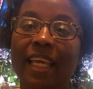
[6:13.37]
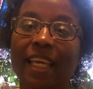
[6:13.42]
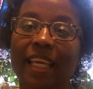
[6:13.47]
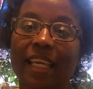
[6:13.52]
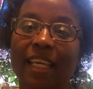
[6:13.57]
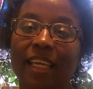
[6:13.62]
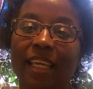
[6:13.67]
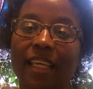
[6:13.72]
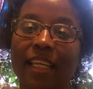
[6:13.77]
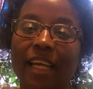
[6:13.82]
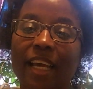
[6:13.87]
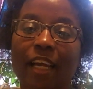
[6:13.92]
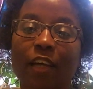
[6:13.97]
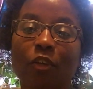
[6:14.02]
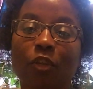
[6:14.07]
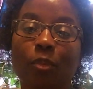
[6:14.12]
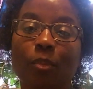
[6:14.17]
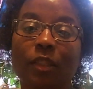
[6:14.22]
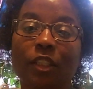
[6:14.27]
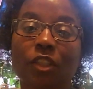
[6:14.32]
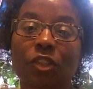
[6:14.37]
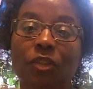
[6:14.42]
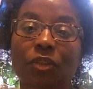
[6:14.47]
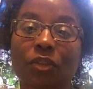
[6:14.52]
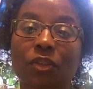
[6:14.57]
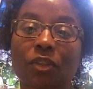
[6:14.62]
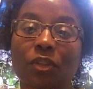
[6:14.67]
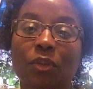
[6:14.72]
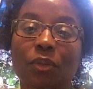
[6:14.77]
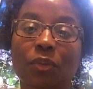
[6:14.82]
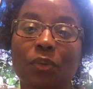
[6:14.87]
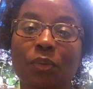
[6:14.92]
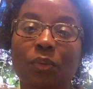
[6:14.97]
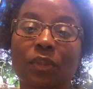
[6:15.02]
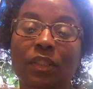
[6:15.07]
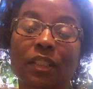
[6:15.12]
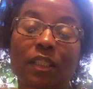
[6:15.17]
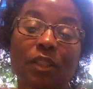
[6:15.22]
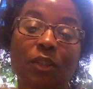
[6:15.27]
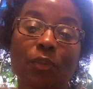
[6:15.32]
And I will be sure to
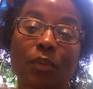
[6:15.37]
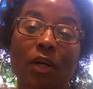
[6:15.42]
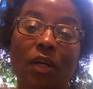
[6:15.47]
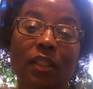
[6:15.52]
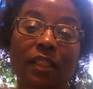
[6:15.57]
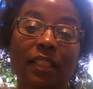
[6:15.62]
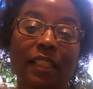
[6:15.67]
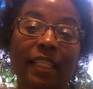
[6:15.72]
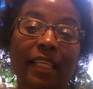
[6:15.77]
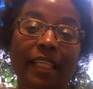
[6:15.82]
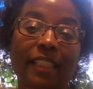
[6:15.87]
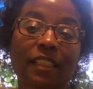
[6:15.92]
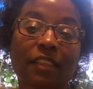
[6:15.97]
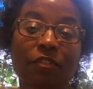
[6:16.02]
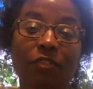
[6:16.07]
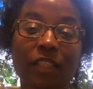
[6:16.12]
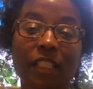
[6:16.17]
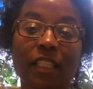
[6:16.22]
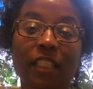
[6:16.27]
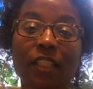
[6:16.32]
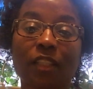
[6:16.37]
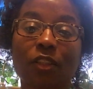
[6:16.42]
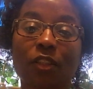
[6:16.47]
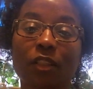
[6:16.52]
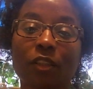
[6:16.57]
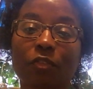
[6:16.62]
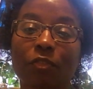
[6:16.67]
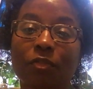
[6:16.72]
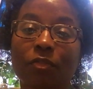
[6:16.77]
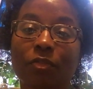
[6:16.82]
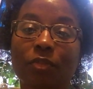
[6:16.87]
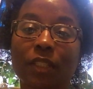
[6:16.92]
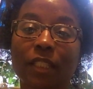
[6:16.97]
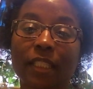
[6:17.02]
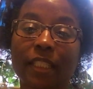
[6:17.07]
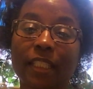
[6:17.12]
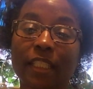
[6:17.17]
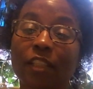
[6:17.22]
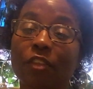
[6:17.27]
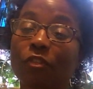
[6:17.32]
see you all in the next video.
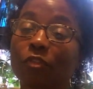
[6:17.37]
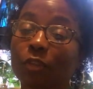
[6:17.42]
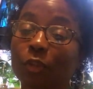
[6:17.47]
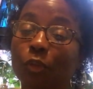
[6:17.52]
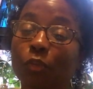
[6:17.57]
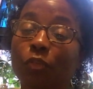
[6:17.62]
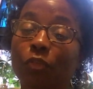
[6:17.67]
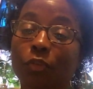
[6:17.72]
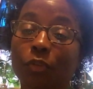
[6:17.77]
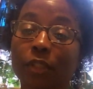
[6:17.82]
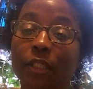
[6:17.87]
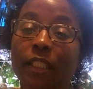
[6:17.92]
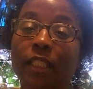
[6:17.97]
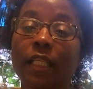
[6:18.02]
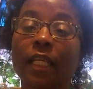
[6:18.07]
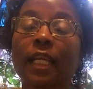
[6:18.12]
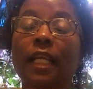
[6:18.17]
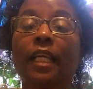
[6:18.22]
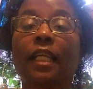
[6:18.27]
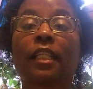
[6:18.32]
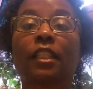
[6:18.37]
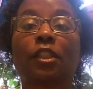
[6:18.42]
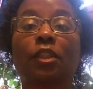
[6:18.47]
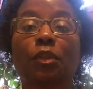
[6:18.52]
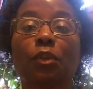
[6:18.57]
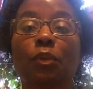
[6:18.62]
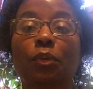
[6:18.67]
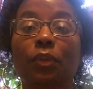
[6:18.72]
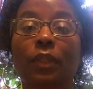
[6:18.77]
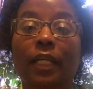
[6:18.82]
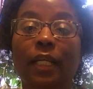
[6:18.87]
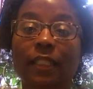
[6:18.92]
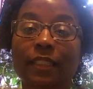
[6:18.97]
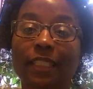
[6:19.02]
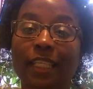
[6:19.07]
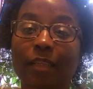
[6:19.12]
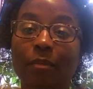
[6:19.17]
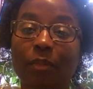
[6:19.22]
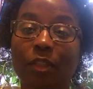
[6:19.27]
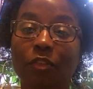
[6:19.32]
Again, feel free to
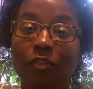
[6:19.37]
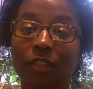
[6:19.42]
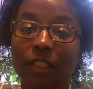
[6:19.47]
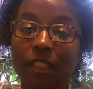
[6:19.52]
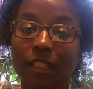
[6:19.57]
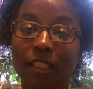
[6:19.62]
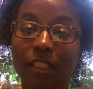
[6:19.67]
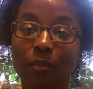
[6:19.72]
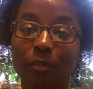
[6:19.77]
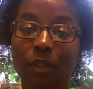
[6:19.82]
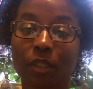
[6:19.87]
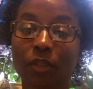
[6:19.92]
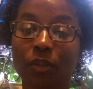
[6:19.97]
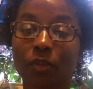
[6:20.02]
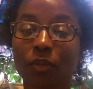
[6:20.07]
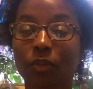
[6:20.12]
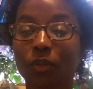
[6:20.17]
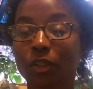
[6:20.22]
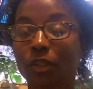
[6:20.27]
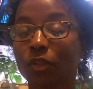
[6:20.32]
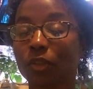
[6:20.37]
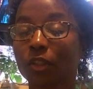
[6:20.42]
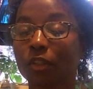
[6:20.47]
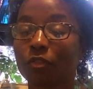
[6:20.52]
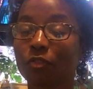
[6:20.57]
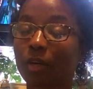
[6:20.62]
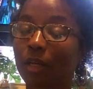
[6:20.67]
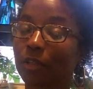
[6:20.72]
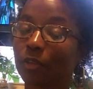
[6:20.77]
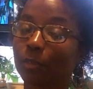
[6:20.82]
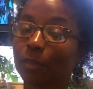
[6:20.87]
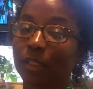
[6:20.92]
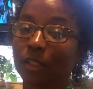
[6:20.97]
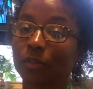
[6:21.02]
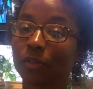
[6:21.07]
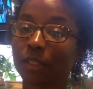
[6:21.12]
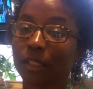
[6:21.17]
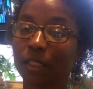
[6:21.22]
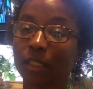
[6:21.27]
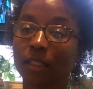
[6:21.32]
contact me via email, or you can follow me
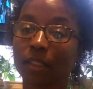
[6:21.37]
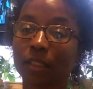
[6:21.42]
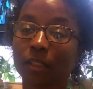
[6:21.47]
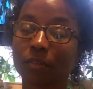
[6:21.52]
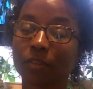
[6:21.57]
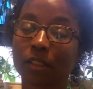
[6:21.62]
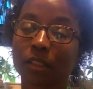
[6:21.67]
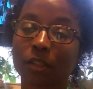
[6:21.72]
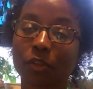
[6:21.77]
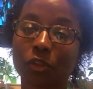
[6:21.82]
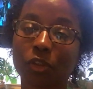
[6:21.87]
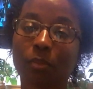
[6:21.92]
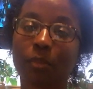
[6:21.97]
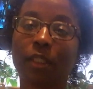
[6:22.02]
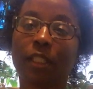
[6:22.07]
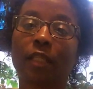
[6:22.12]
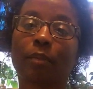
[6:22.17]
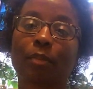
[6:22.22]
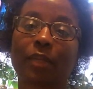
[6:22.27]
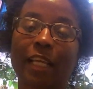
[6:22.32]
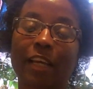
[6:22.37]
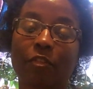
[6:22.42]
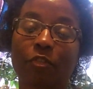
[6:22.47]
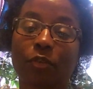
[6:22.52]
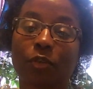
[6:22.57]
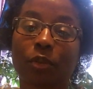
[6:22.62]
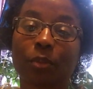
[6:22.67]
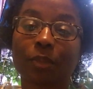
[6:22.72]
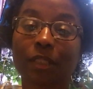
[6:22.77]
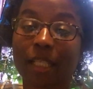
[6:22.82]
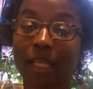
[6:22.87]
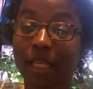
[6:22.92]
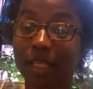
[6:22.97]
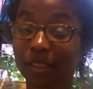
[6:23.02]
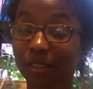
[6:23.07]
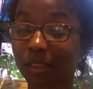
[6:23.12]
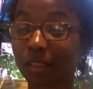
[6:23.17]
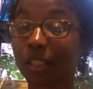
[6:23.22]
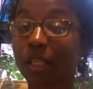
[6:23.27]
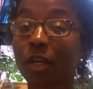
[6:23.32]
on any of the social media platforms
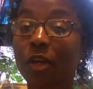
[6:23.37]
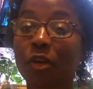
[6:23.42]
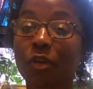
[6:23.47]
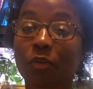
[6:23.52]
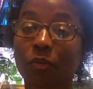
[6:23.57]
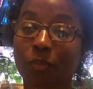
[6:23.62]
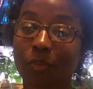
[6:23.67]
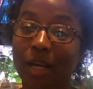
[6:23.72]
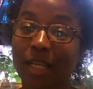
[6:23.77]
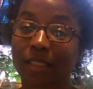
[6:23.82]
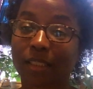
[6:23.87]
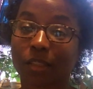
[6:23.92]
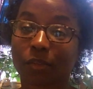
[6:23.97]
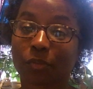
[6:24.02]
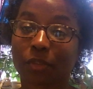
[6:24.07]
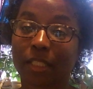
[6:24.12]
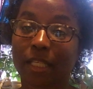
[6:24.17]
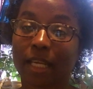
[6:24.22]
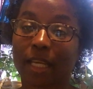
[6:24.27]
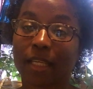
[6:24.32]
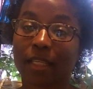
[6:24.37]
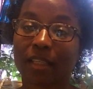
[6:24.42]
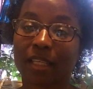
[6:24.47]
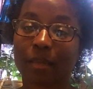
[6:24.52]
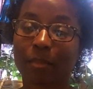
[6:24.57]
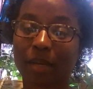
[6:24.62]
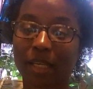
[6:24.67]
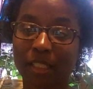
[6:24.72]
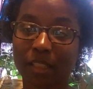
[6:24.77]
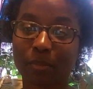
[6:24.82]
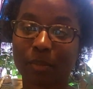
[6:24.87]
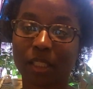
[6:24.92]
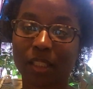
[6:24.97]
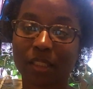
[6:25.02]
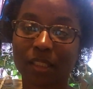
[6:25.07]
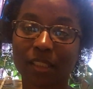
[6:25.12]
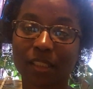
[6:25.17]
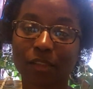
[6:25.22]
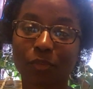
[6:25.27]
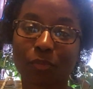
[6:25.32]
as Rosalyn Renay. And my
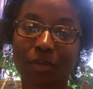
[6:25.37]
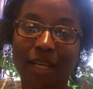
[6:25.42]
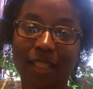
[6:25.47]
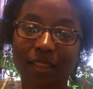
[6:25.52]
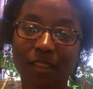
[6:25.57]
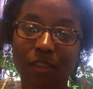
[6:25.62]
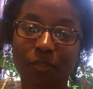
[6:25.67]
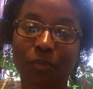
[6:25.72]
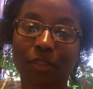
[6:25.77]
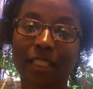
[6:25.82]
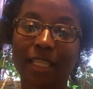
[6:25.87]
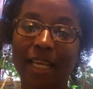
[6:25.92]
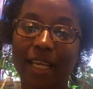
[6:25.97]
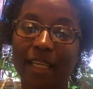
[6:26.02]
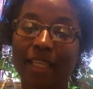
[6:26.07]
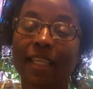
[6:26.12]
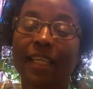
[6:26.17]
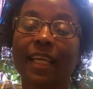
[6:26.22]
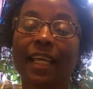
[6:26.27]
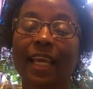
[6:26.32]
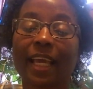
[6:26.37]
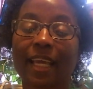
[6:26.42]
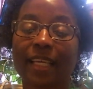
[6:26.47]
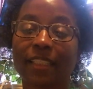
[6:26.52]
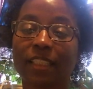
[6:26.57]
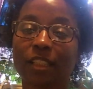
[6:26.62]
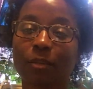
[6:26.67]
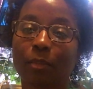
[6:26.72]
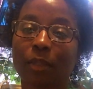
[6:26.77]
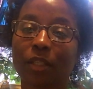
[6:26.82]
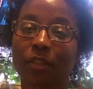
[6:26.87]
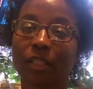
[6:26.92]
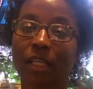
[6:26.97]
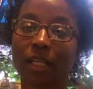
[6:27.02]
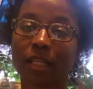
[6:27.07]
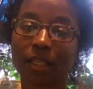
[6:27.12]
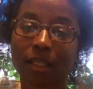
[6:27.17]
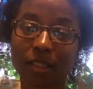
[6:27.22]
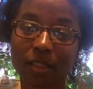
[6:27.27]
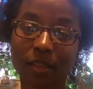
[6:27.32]
email is
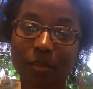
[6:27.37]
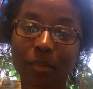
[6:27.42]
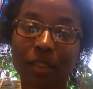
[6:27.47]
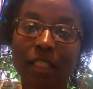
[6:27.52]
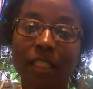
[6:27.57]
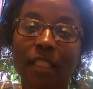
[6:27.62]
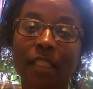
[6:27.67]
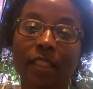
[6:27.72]
rosalynrenay@gmail.com.